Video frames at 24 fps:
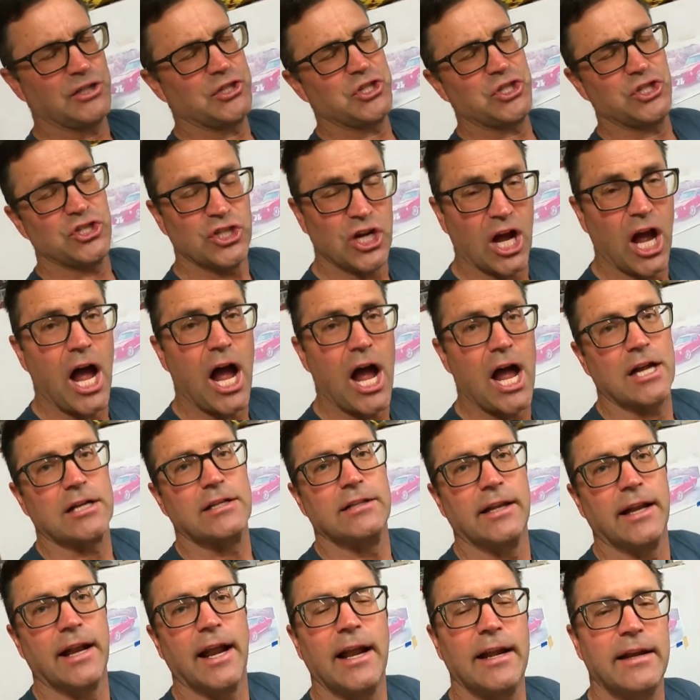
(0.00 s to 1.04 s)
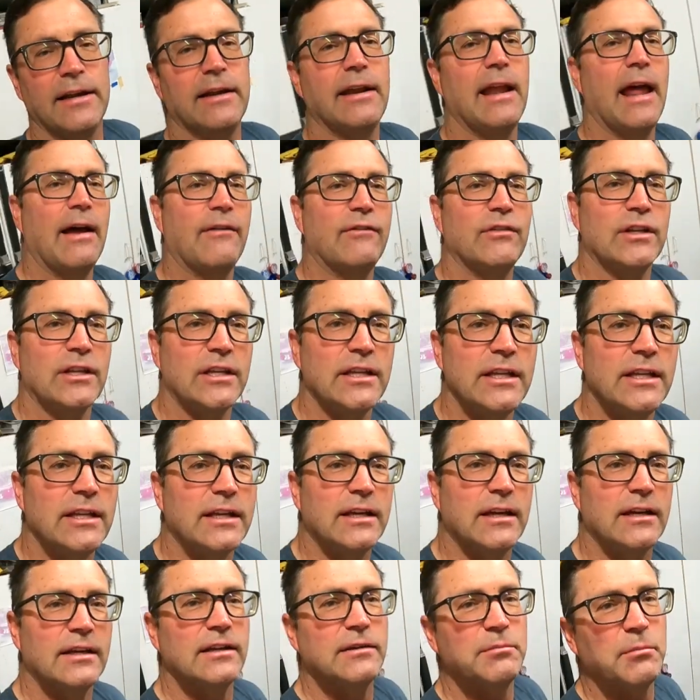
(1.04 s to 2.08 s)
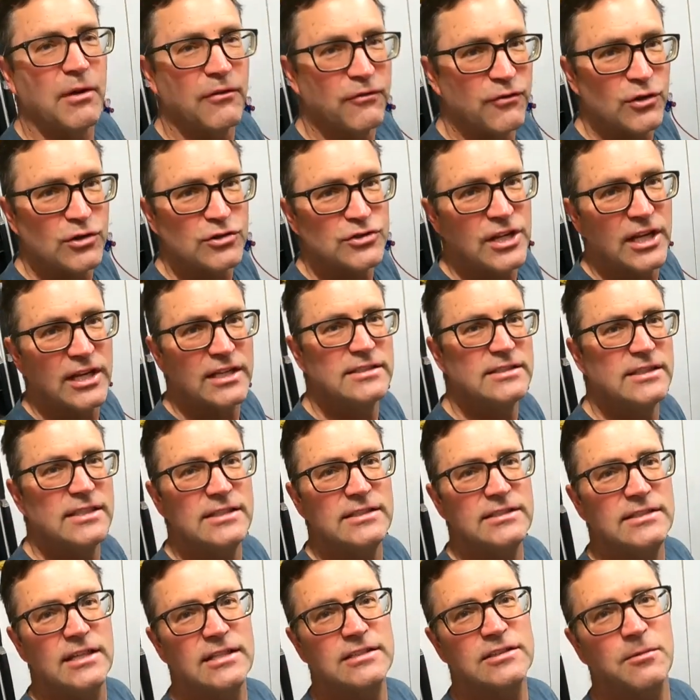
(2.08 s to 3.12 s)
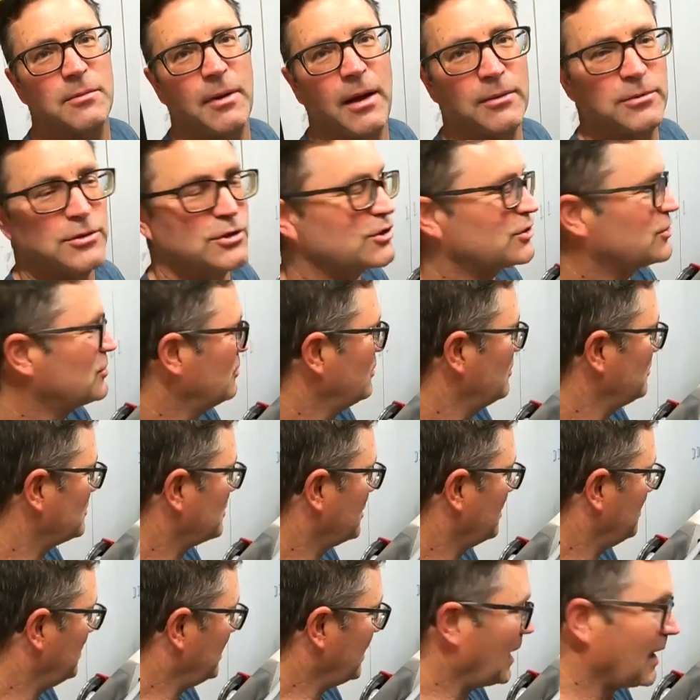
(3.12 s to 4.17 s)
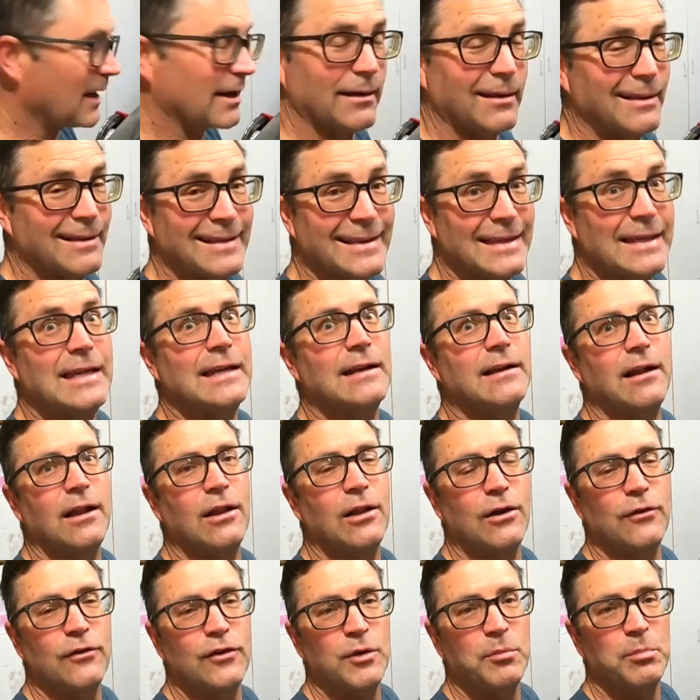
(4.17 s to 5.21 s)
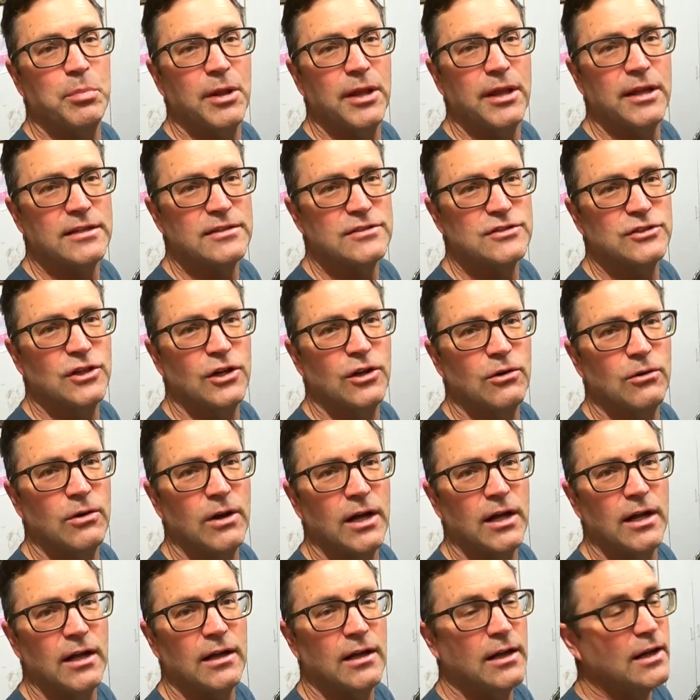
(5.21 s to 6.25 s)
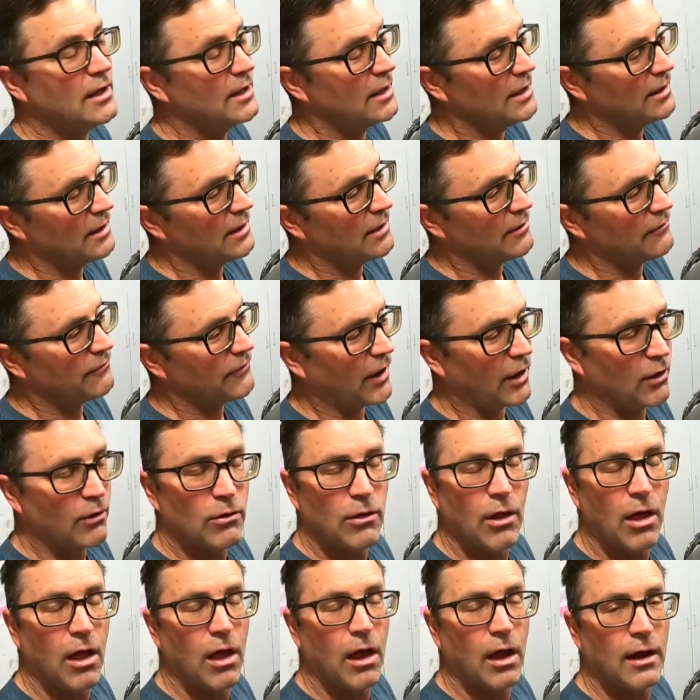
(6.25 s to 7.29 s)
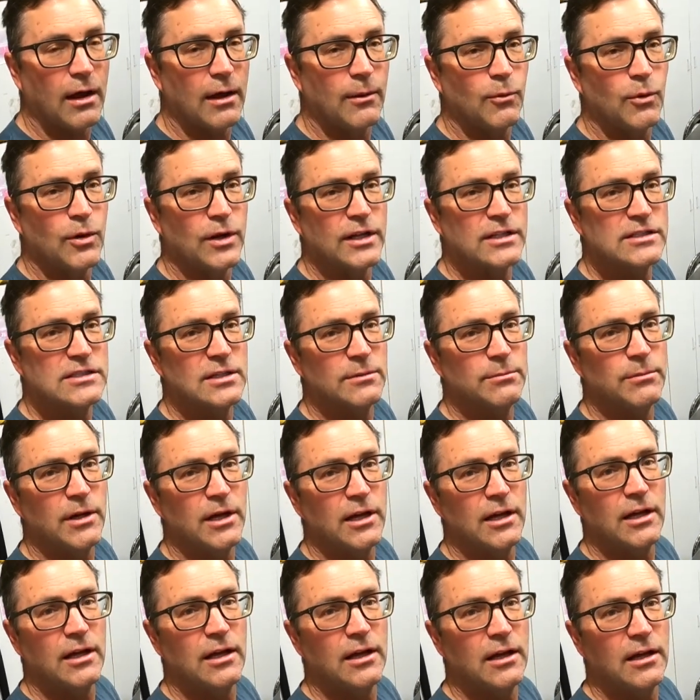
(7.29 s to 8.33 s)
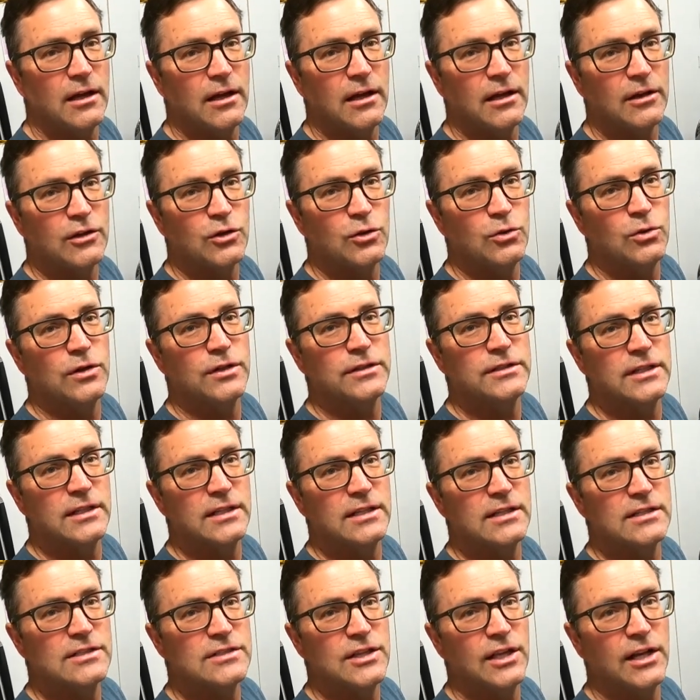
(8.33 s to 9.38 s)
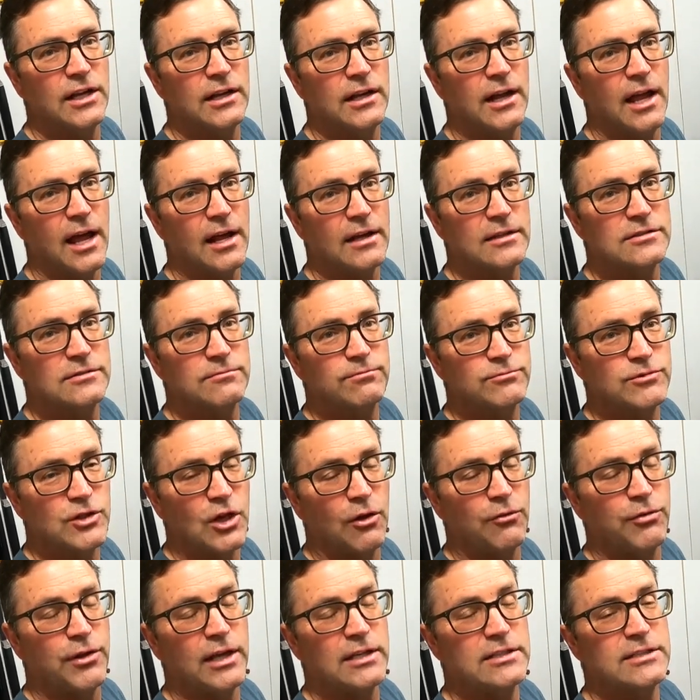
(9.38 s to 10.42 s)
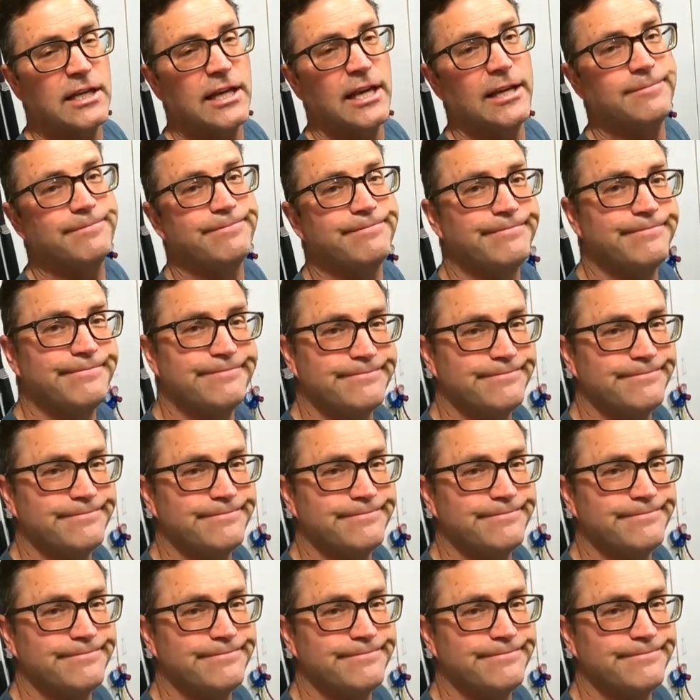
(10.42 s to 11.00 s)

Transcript: of shocked that I didn't have a leak. I had my first AC system, I was sure it was going to be like leaking all over the place. So follow along and we'll get some coolant in this thing next. So thanks again.